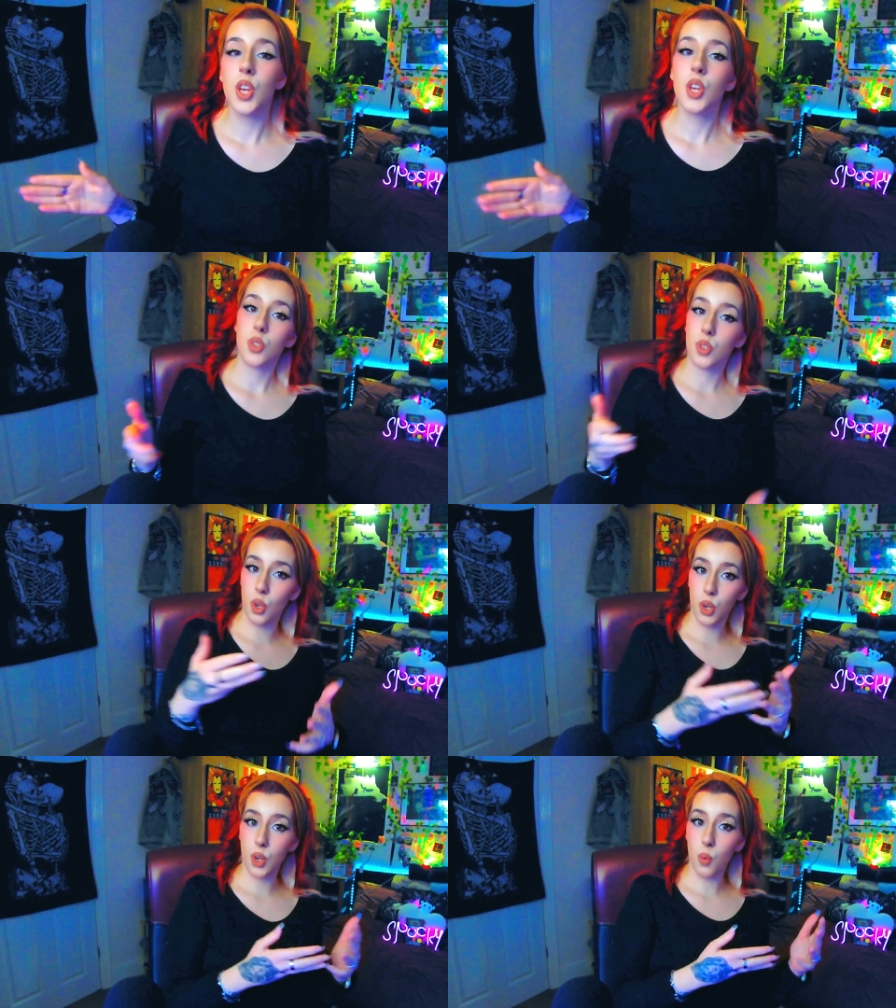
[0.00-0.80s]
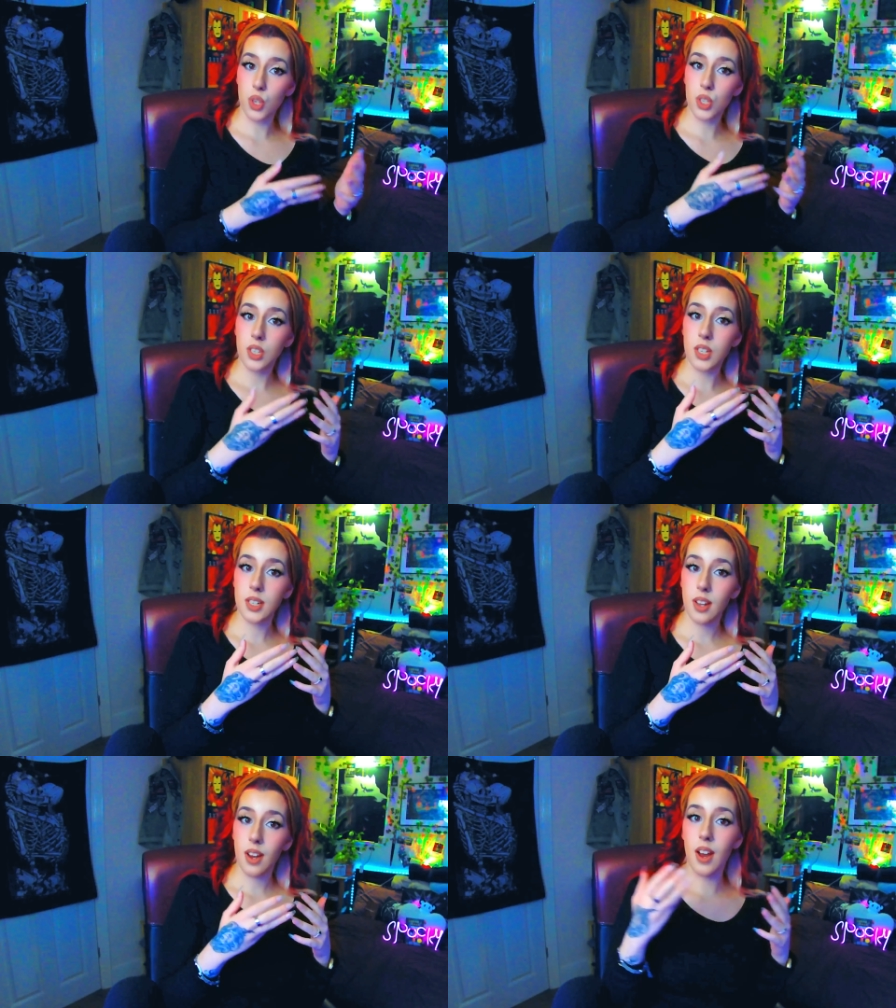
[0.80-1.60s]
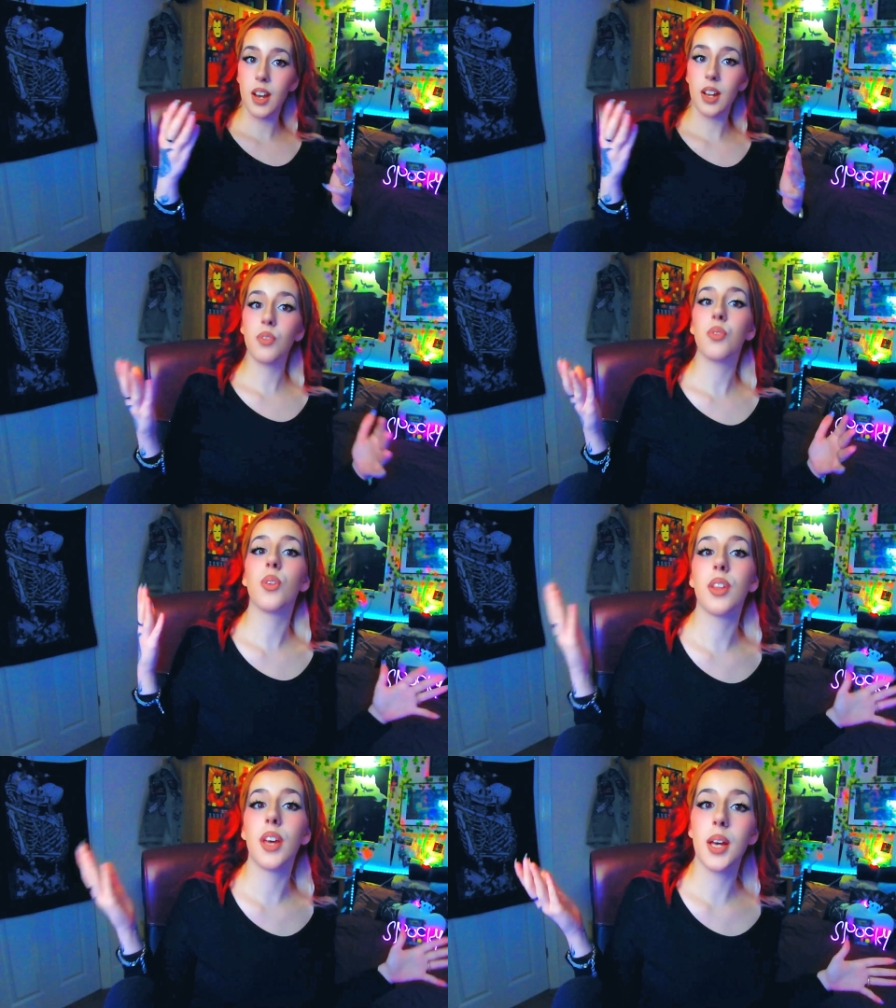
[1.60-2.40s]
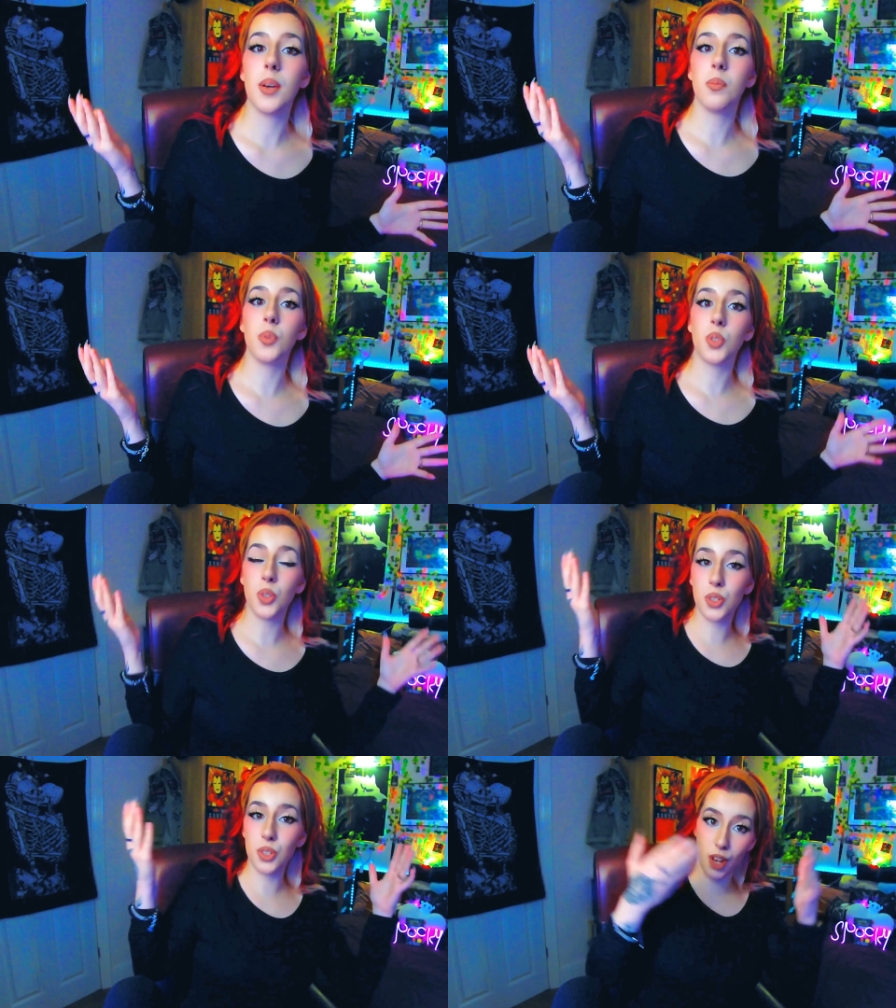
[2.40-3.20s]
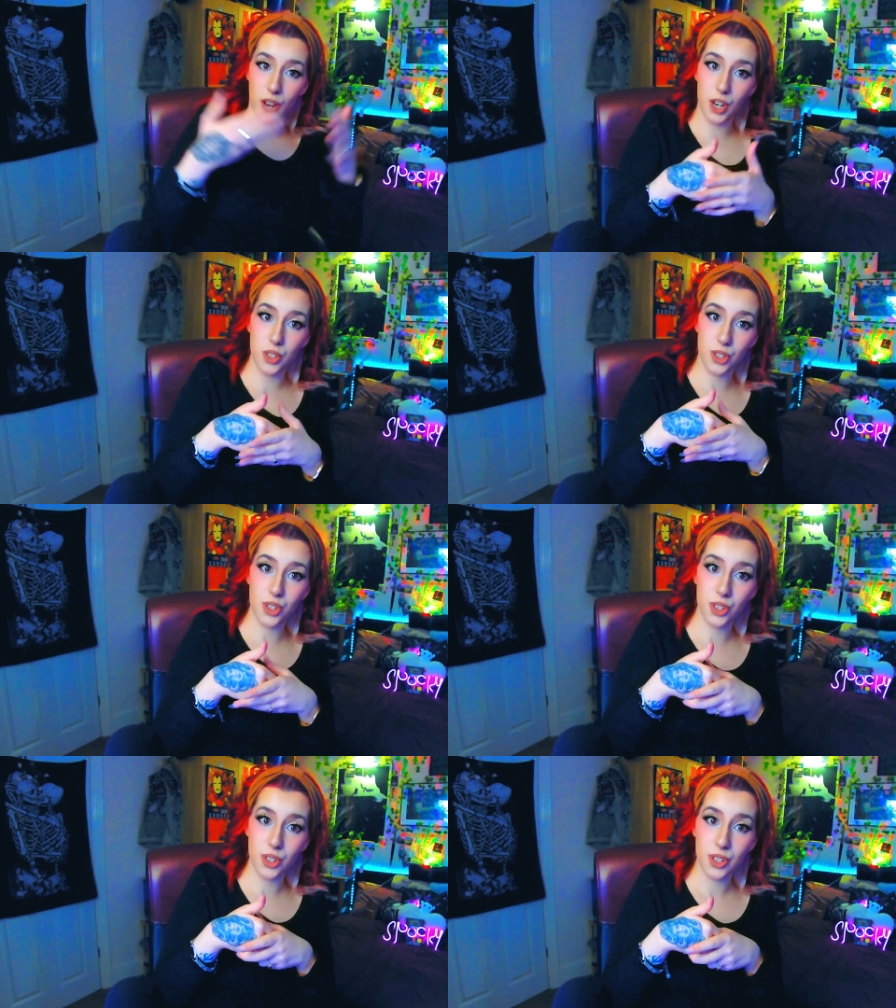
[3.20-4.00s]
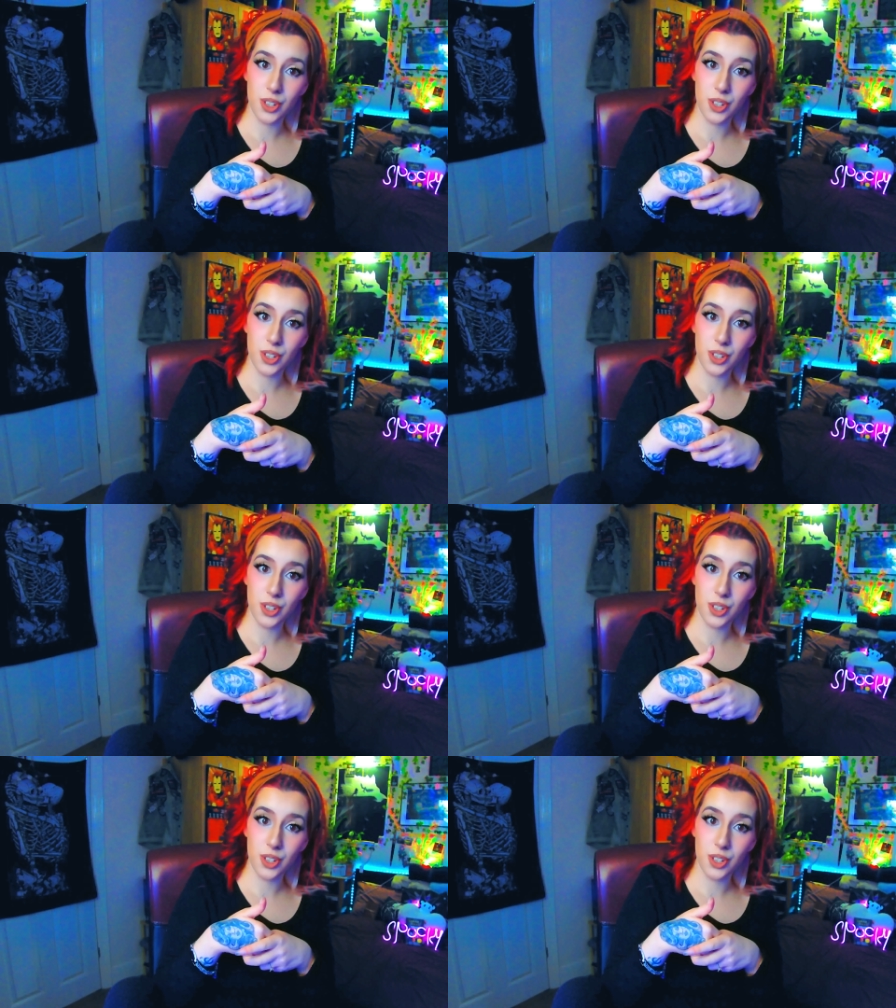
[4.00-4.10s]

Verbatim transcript: so it wasn't hard for them to search